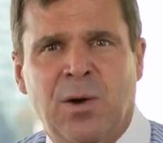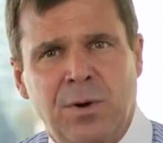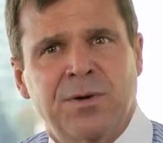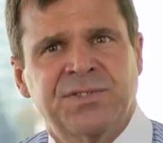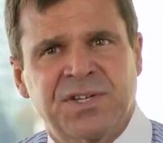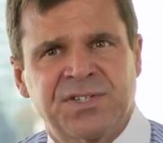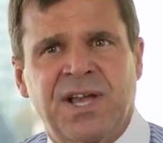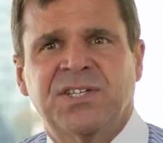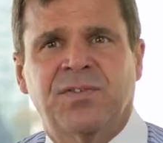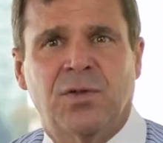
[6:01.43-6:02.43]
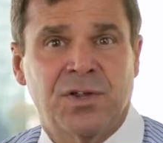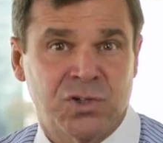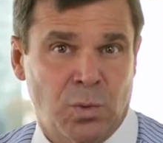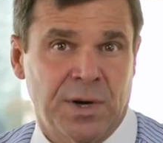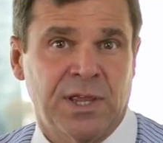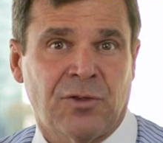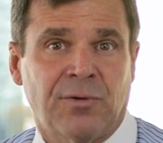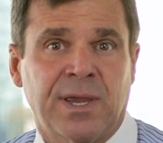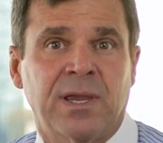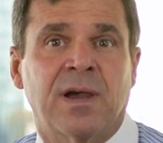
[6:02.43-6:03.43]
and we were successful in
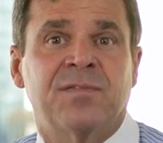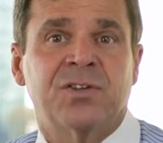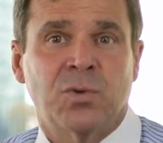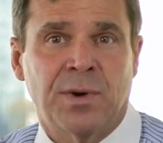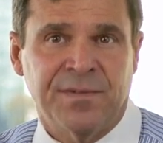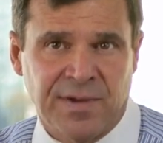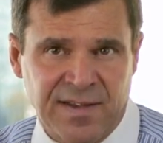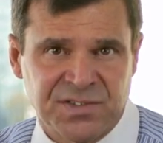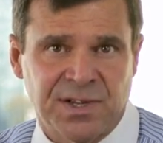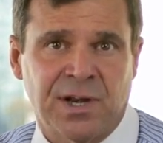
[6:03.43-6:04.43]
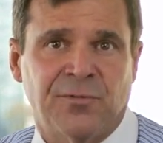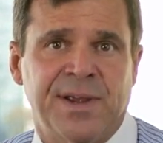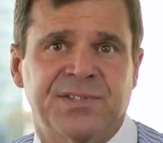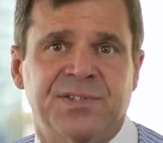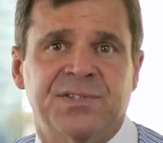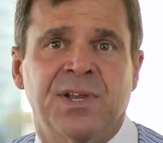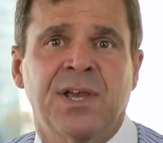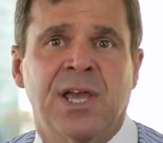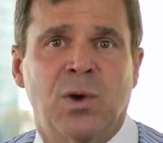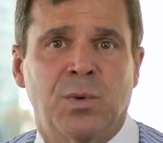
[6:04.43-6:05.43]
23 of the 25 Senate races
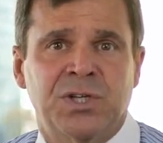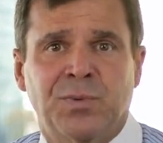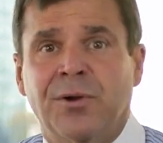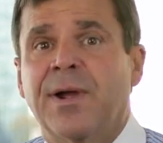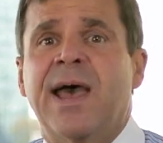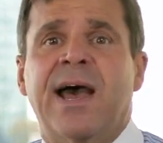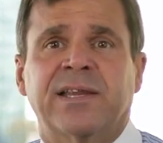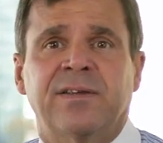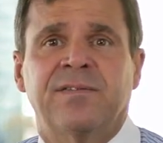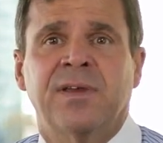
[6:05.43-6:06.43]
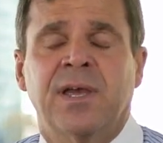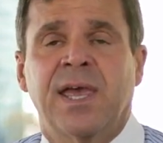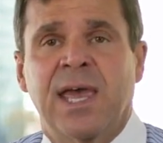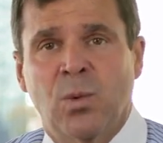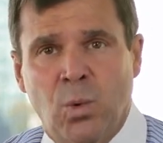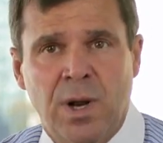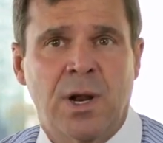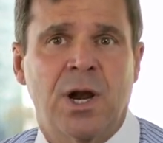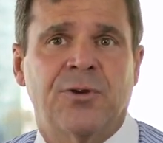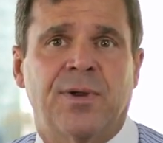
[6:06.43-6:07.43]
in which we were active and
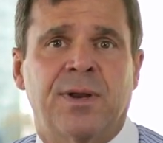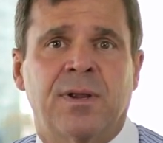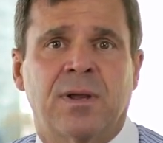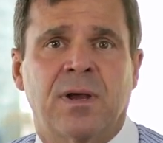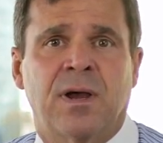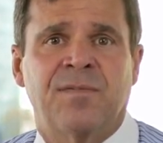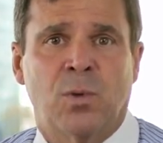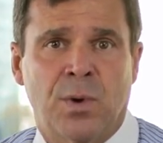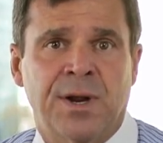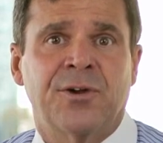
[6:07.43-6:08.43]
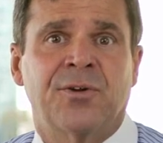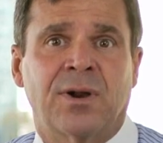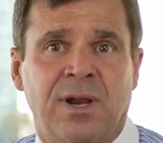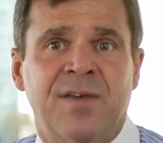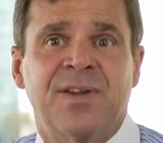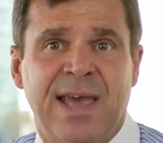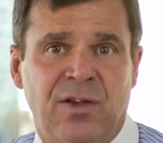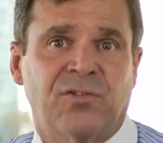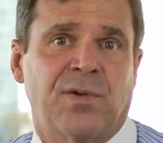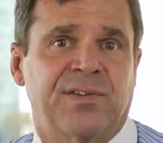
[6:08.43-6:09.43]
100 of the 111
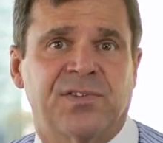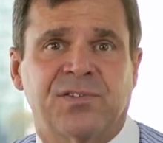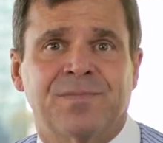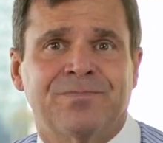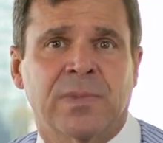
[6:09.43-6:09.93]
House races.